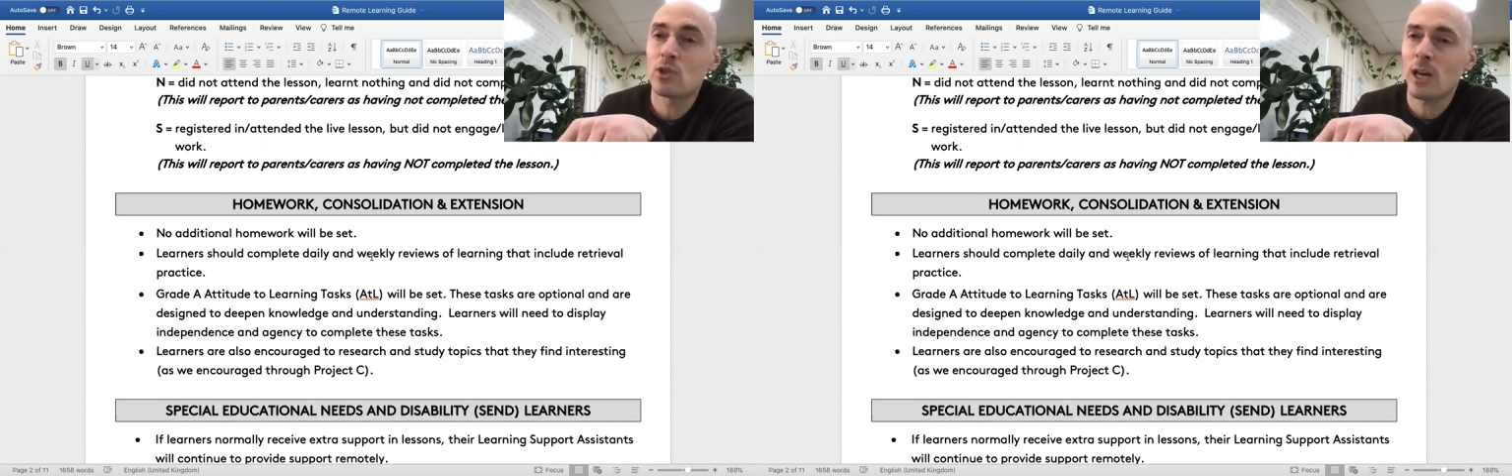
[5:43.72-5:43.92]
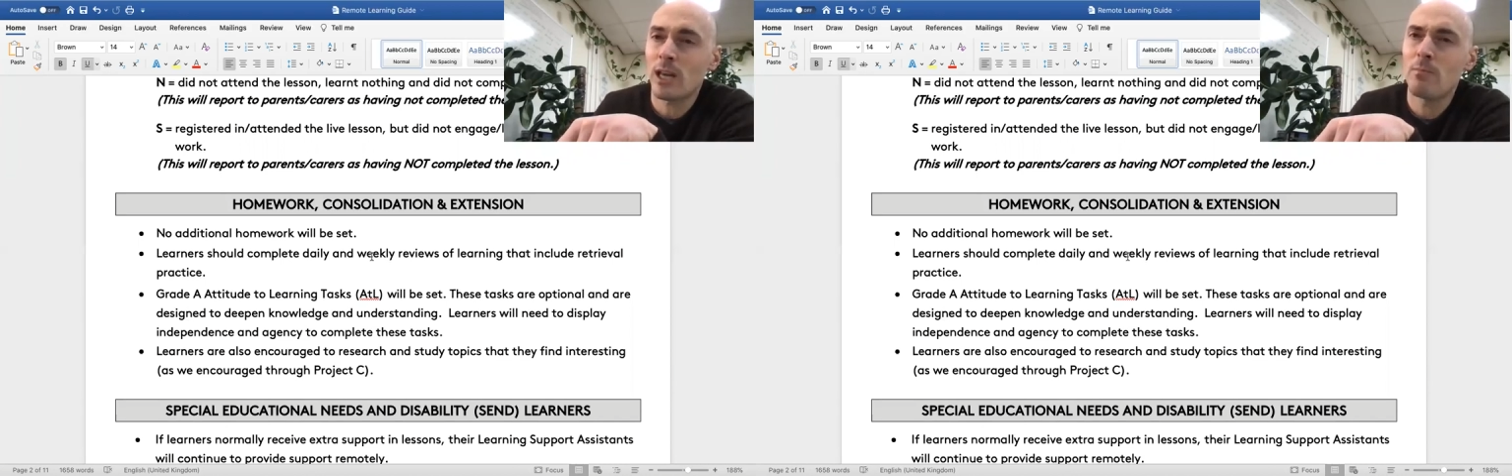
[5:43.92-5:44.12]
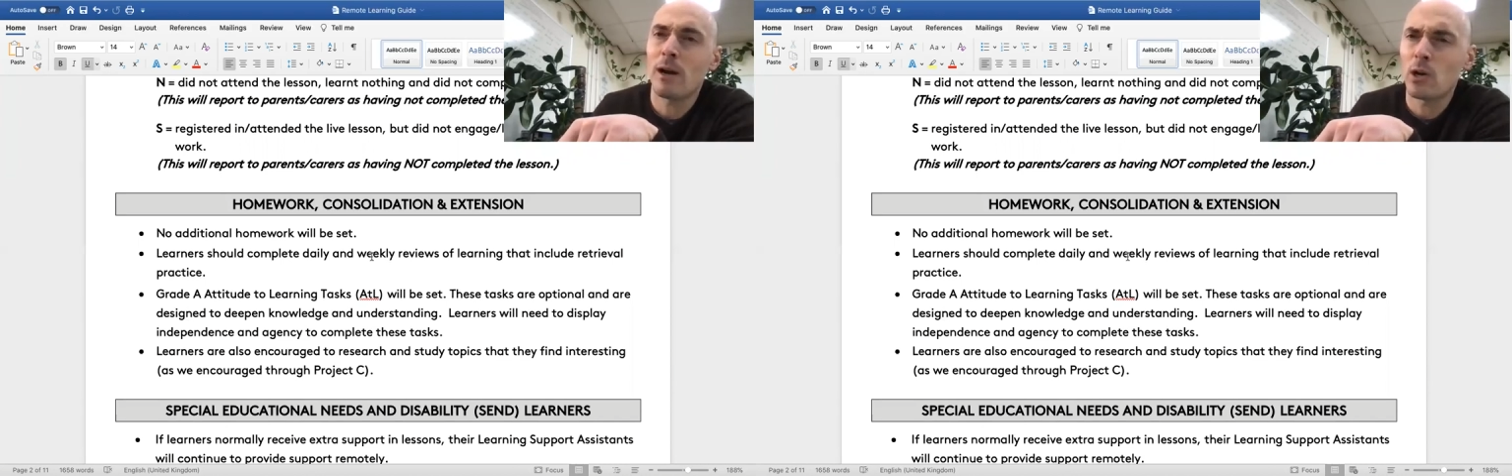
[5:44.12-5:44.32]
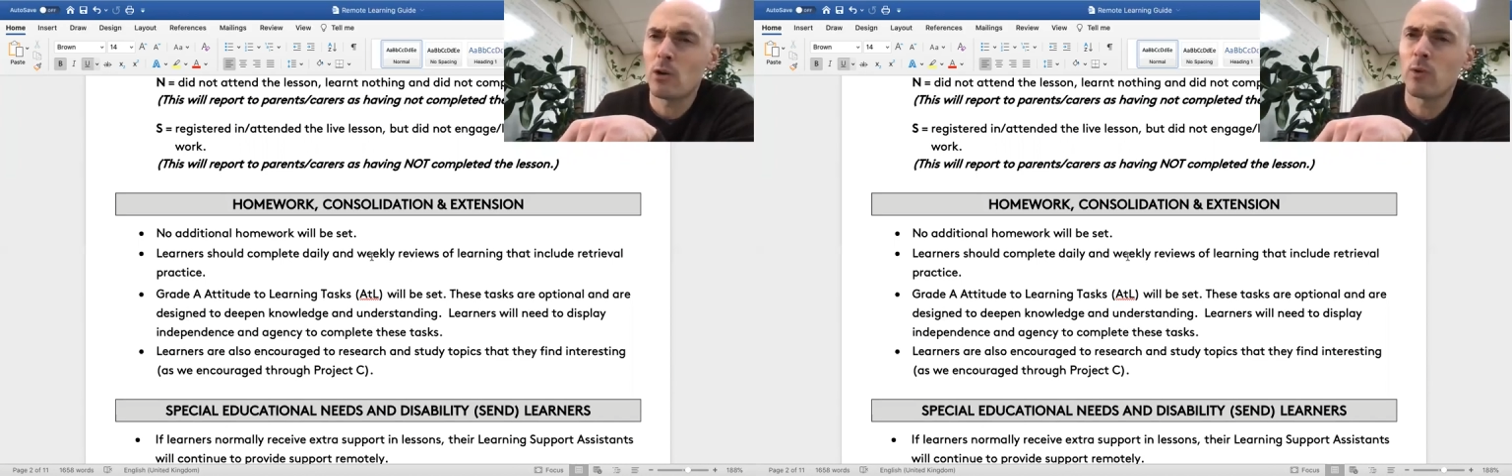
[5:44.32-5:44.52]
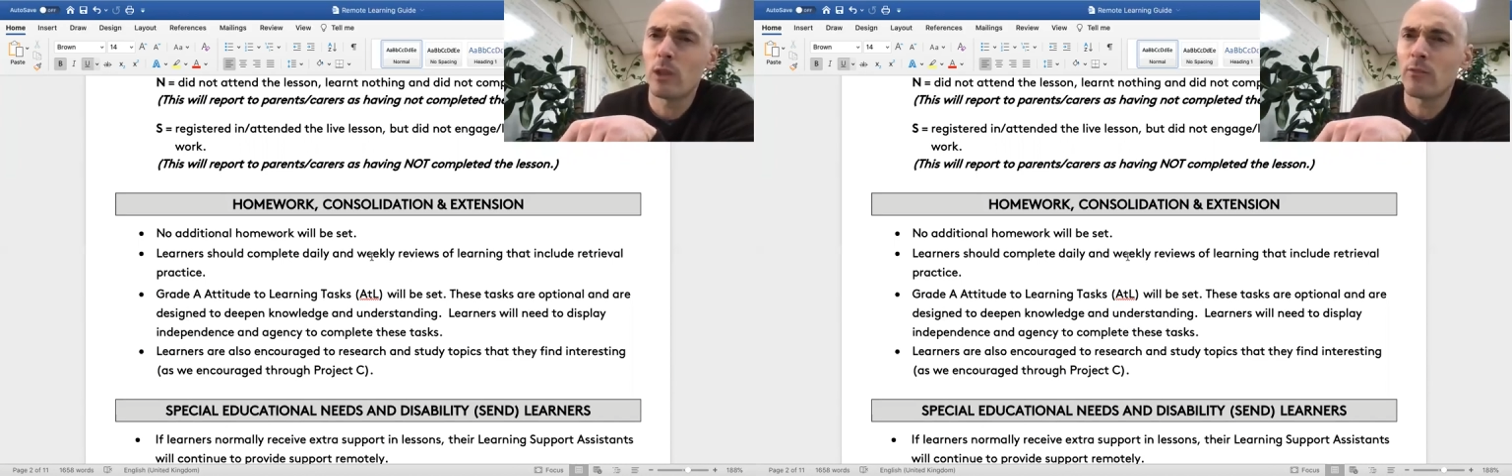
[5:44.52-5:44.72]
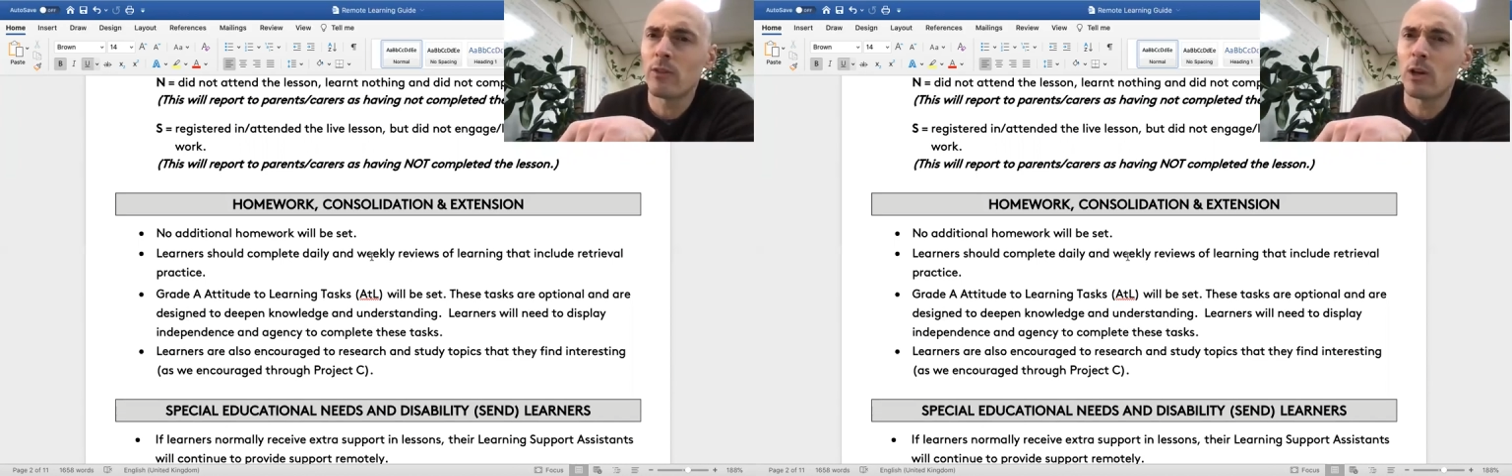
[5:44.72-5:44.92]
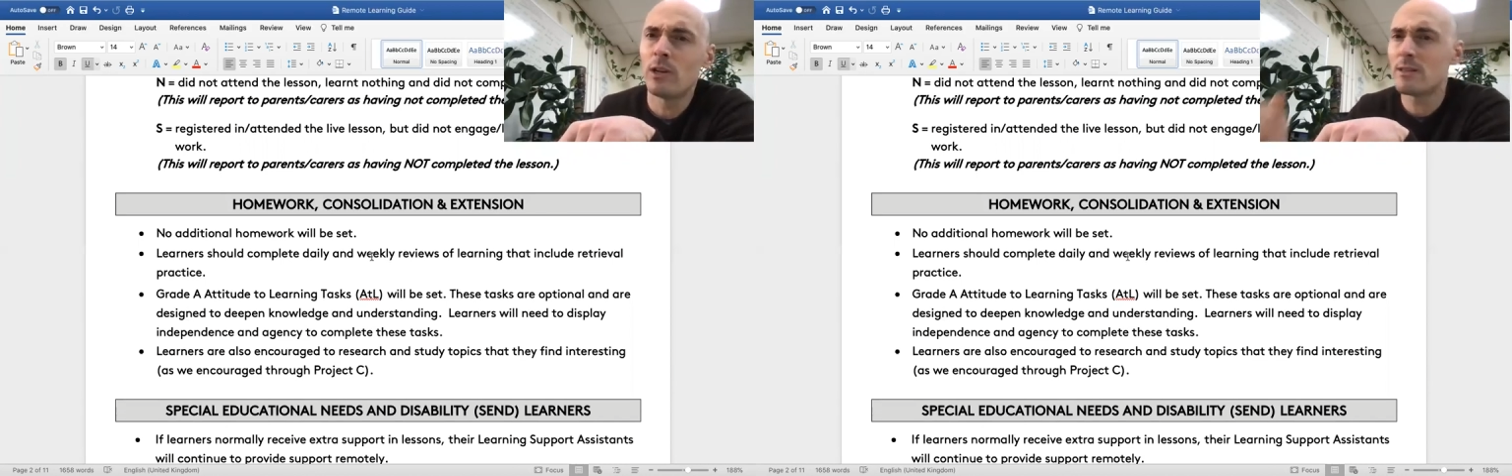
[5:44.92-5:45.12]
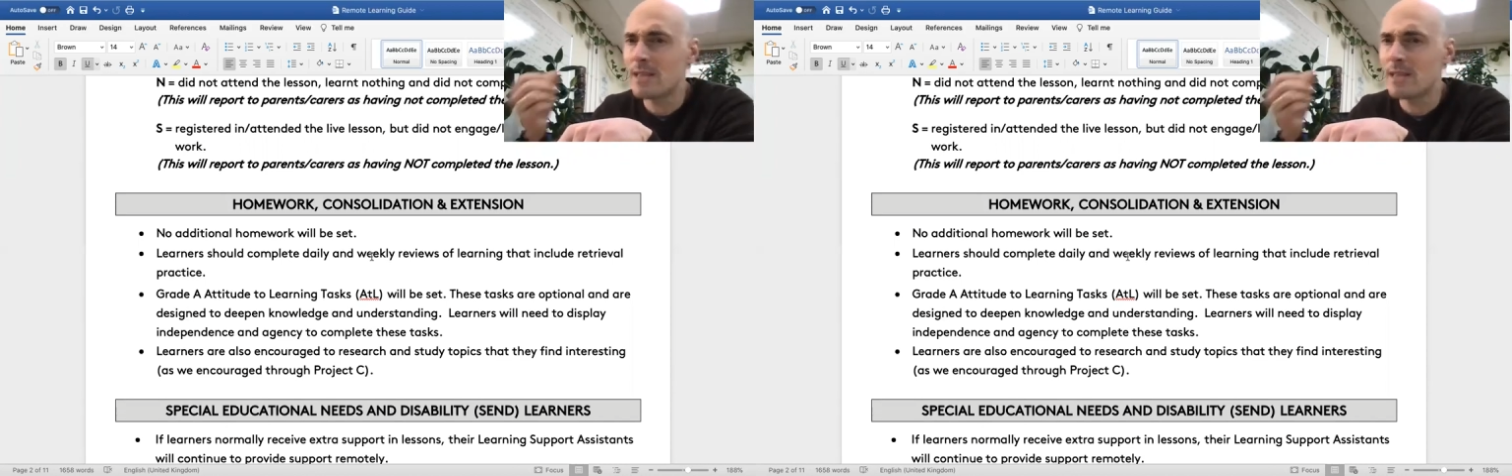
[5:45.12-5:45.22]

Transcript: checking back over what they've learned and